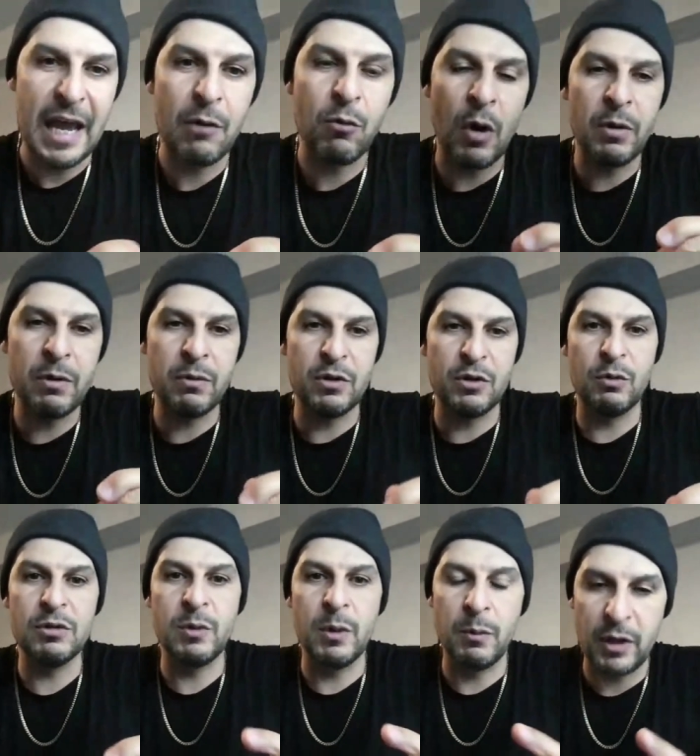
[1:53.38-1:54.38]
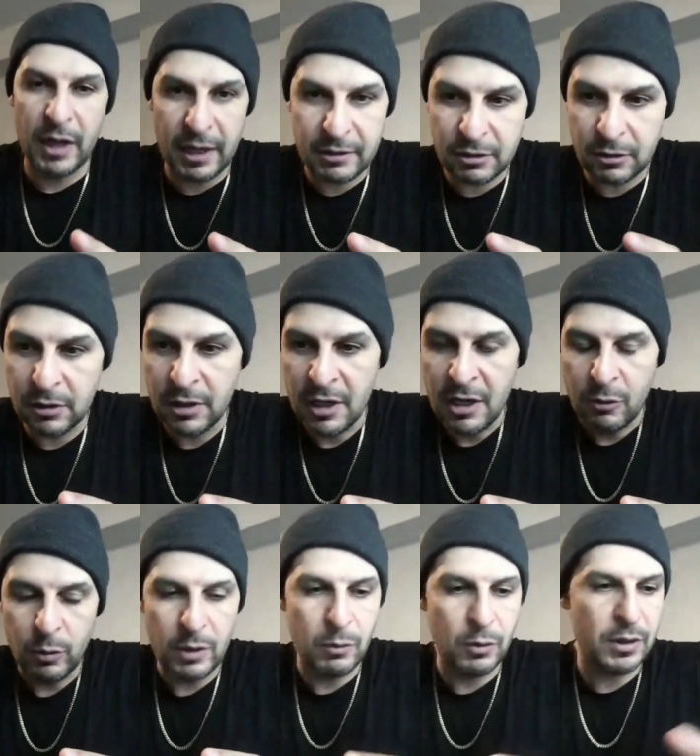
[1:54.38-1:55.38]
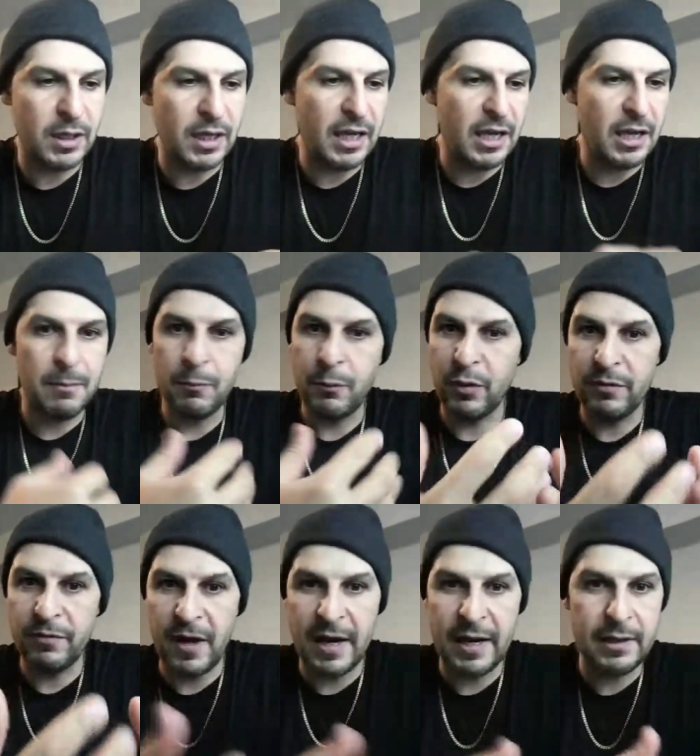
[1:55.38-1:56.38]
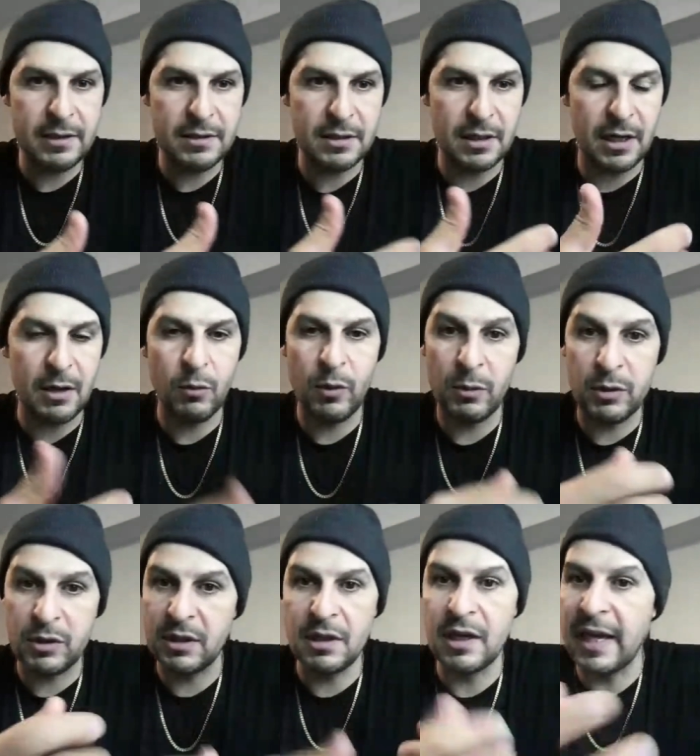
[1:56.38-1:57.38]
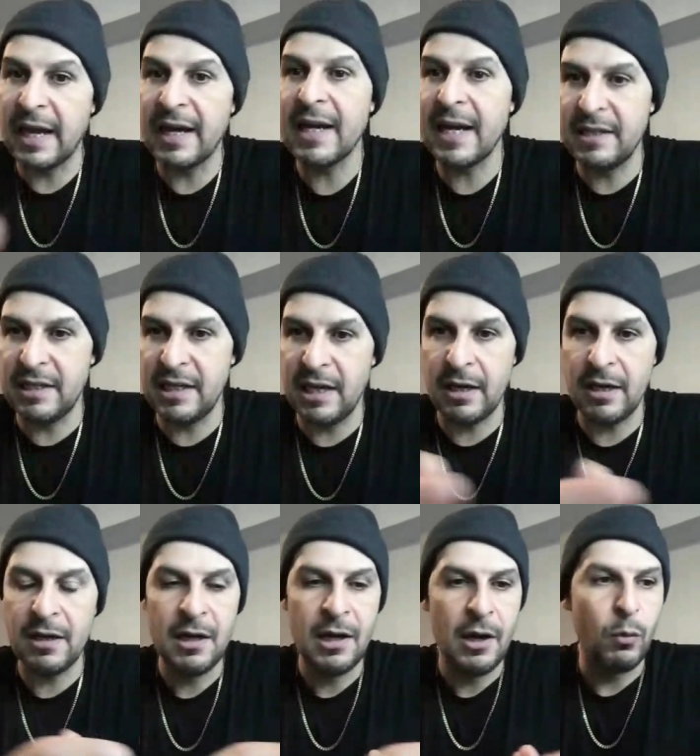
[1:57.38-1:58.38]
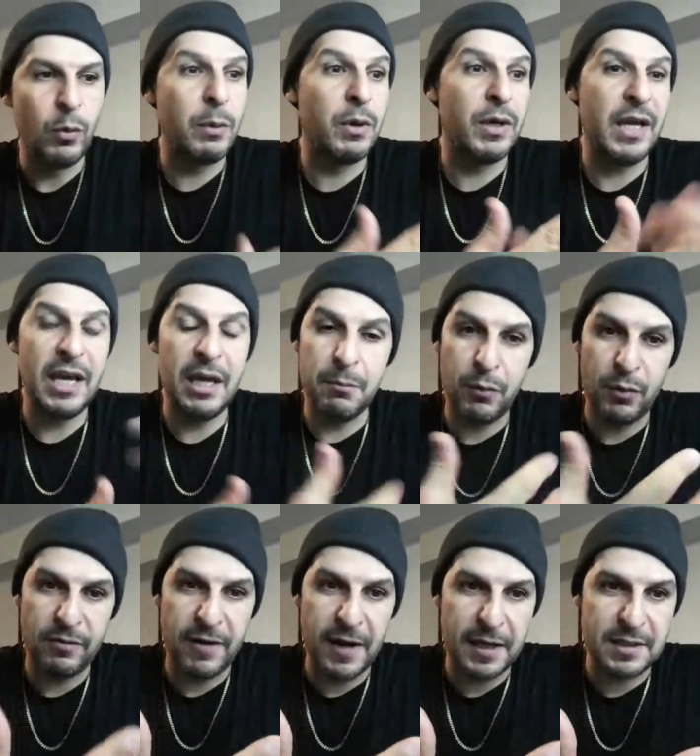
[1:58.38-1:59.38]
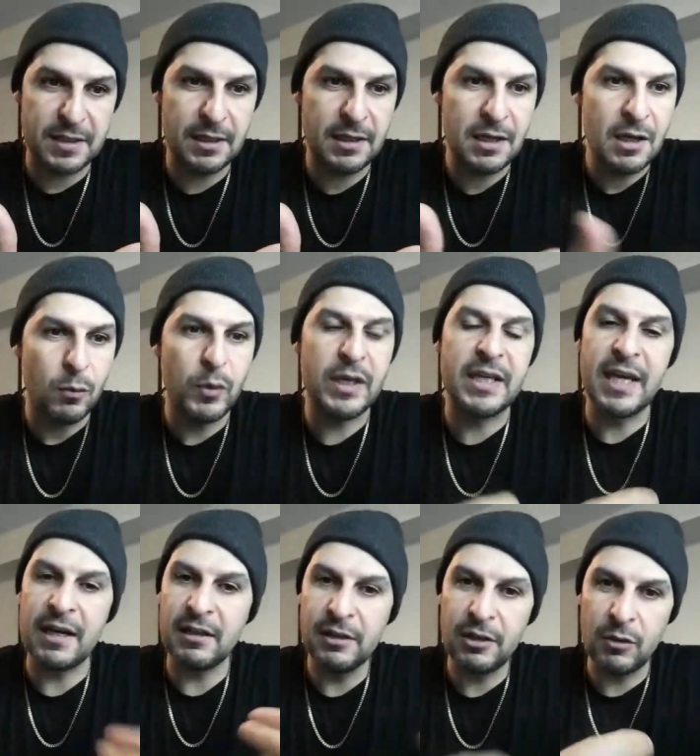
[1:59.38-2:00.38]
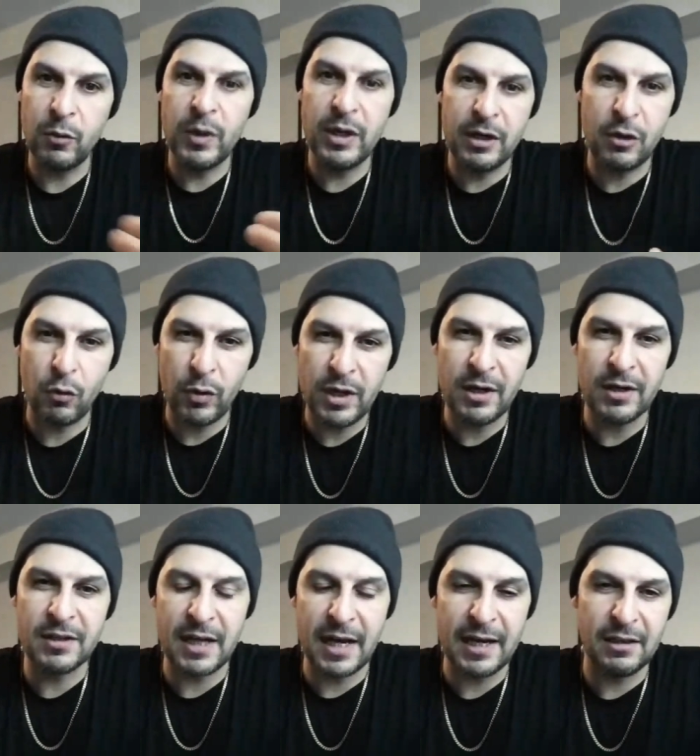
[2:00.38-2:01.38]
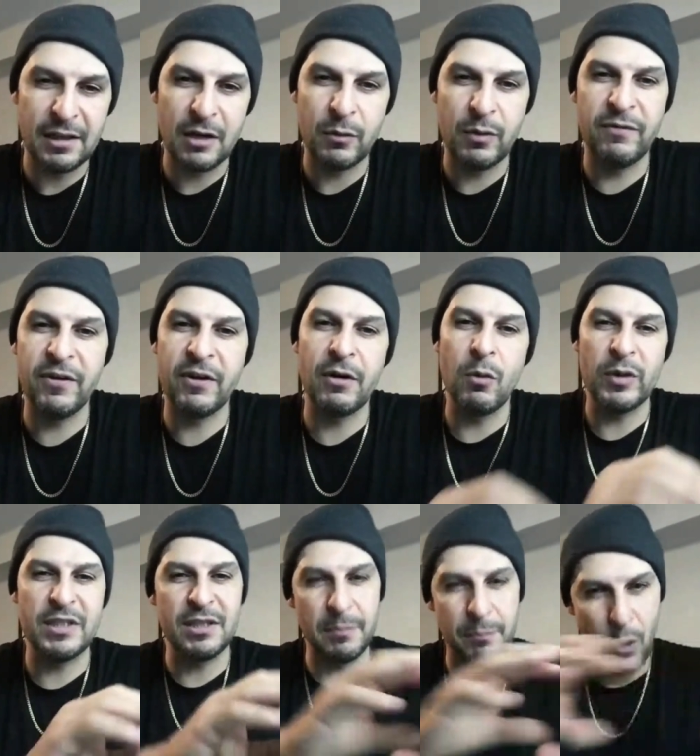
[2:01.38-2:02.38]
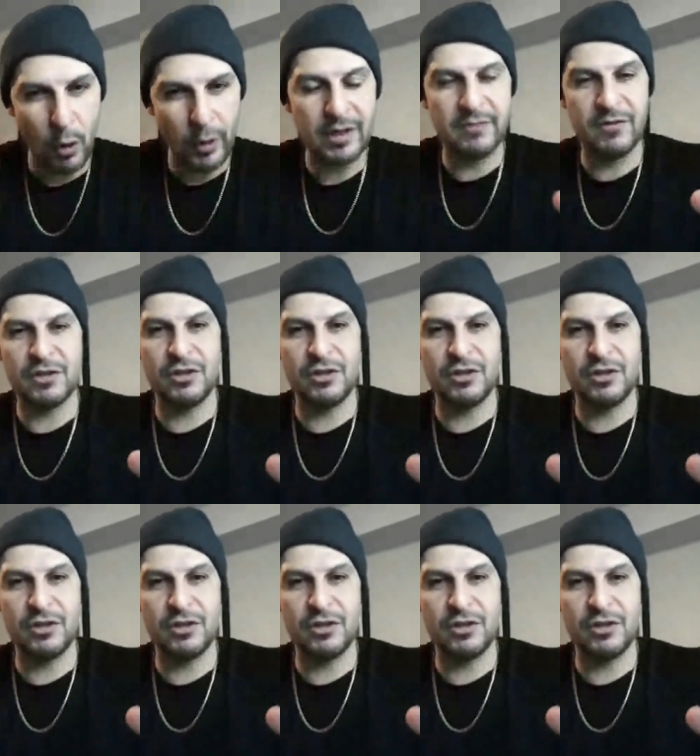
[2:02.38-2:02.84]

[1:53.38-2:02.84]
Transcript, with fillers: And what we would do is we would huddle, we would improvise, uh, we would get an idea, we would improvise it, we'd get a little, we'd agree on dialogue, we'd figure out what's the point